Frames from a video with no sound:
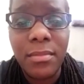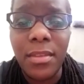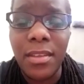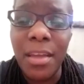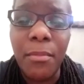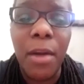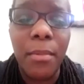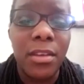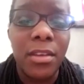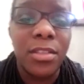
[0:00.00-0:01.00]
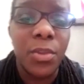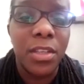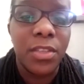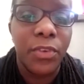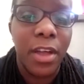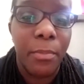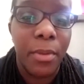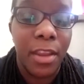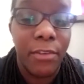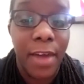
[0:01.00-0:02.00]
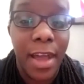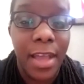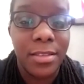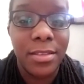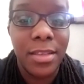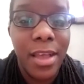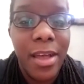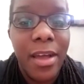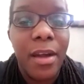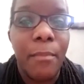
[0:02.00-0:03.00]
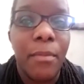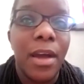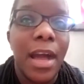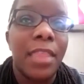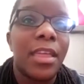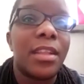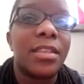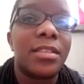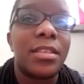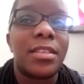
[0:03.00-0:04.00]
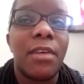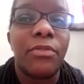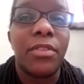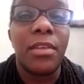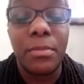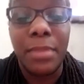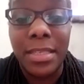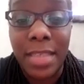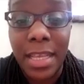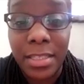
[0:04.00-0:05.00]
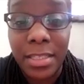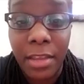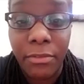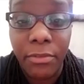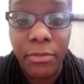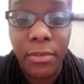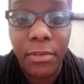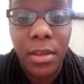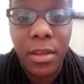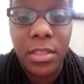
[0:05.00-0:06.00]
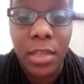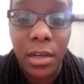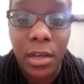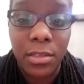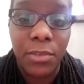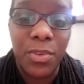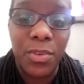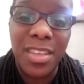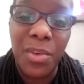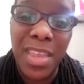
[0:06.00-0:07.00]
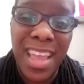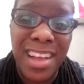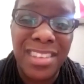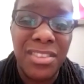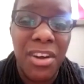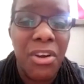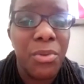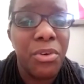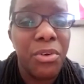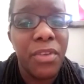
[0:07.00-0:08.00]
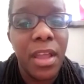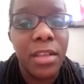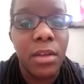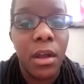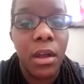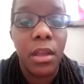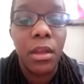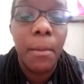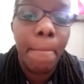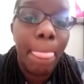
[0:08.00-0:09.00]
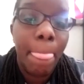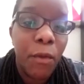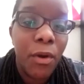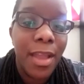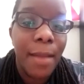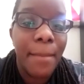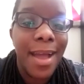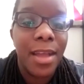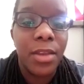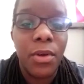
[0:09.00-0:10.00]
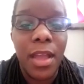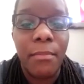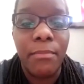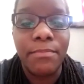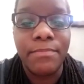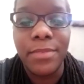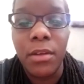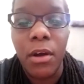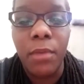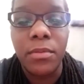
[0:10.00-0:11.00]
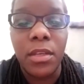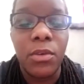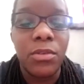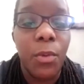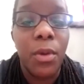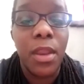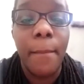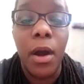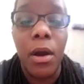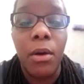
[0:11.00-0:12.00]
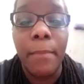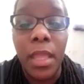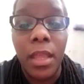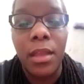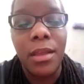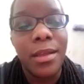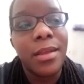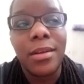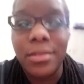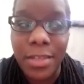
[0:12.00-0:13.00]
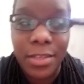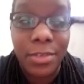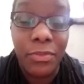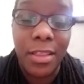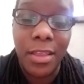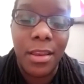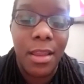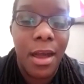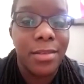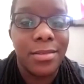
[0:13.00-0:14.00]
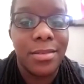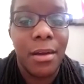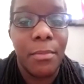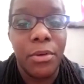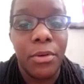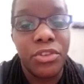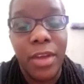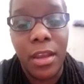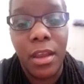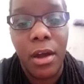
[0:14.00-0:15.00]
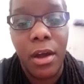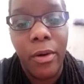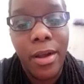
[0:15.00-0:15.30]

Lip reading: them coming to us for help and advice, but I think this is a time for them to be sensitive to us. If we say we can't talk or we don't feel like talking, don't get mad, don't get upset, don't say what about me, because it's really not about you right now.